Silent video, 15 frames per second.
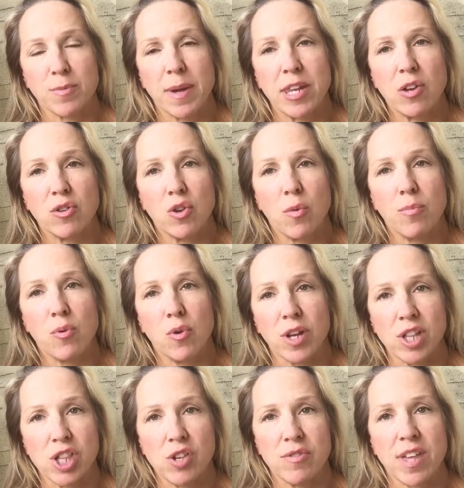Depending on your
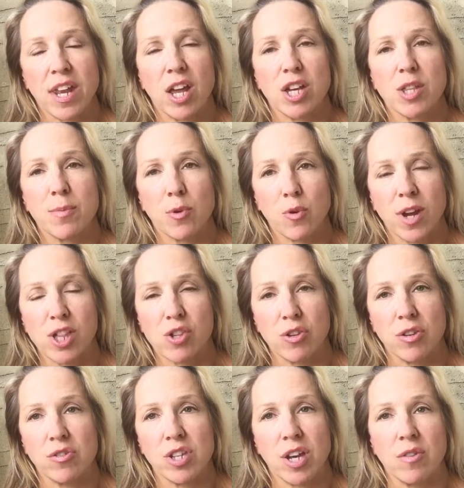points, you then either progress
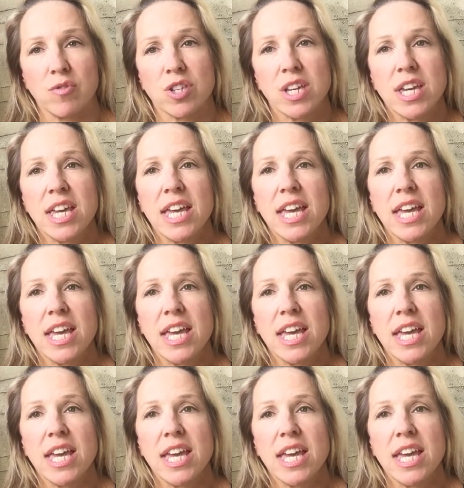or you don't.